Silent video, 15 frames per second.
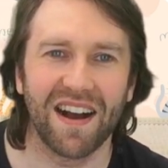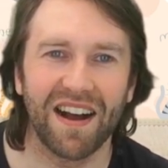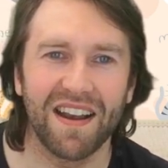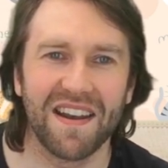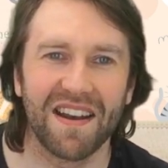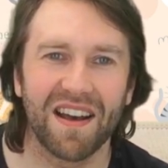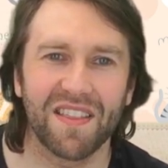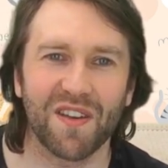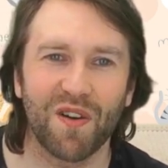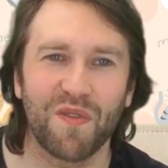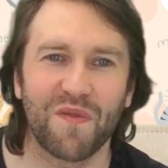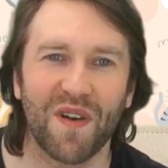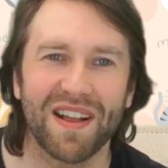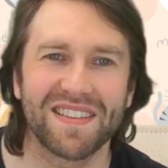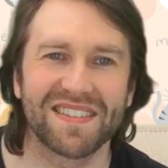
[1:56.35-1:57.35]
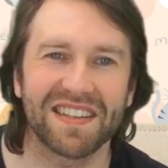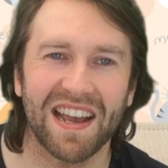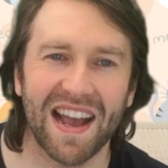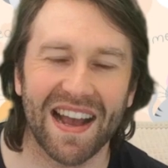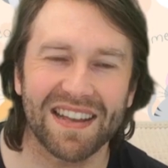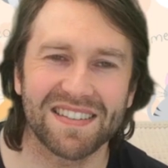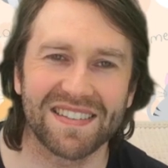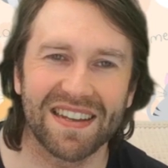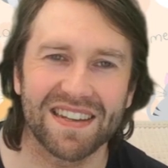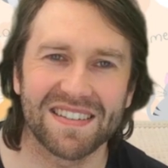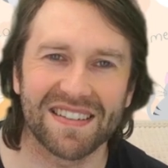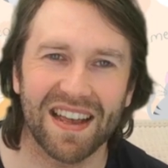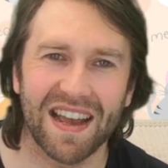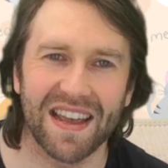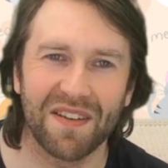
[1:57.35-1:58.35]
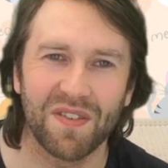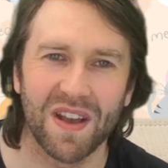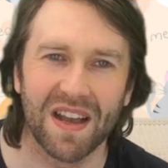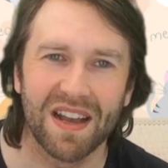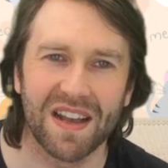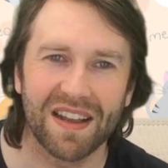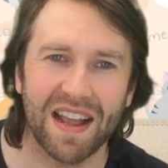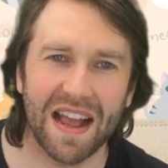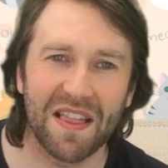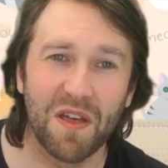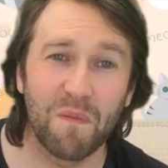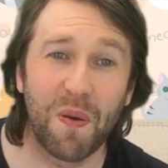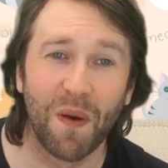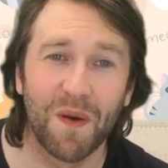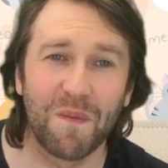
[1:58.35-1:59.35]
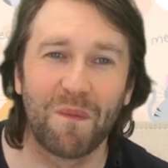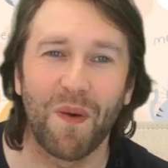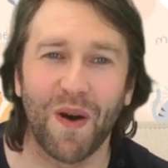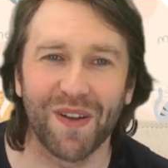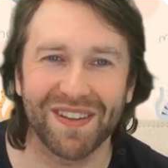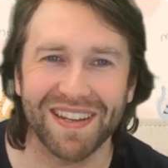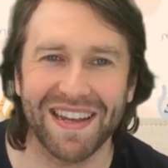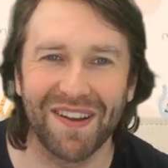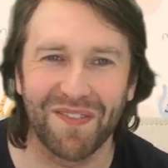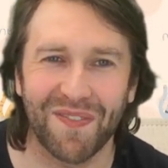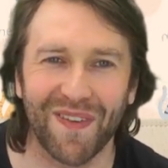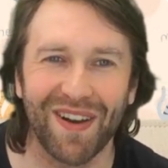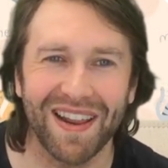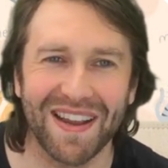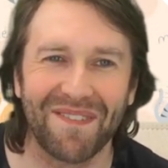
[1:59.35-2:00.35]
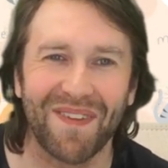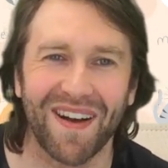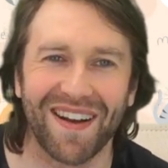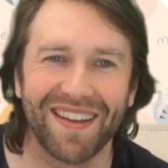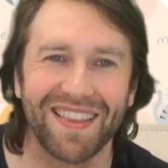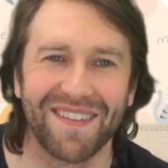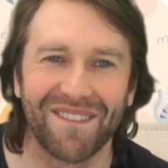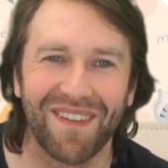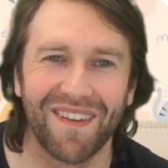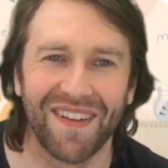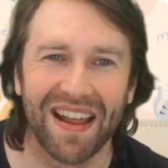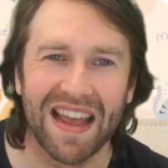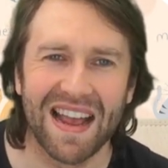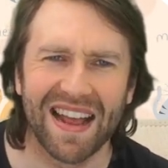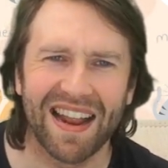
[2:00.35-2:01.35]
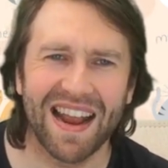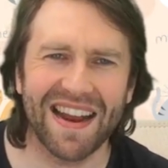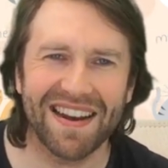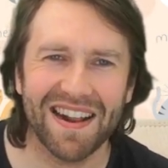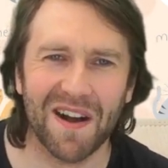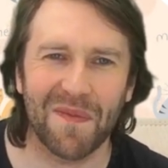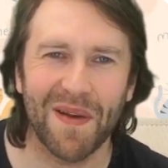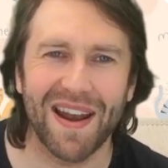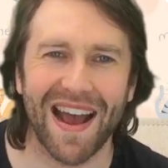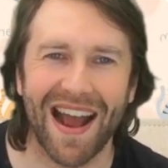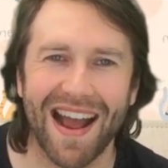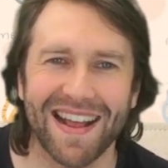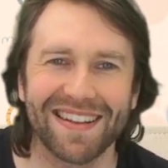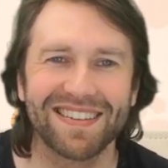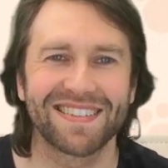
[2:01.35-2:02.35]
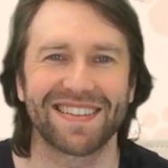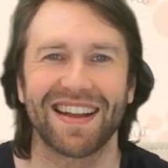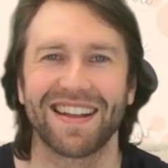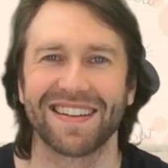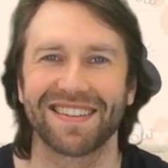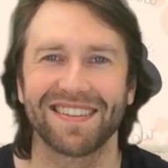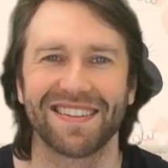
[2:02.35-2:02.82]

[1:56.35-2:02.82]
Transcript: another fantastic save, getting the body fully behind the ball, end up in a handstand.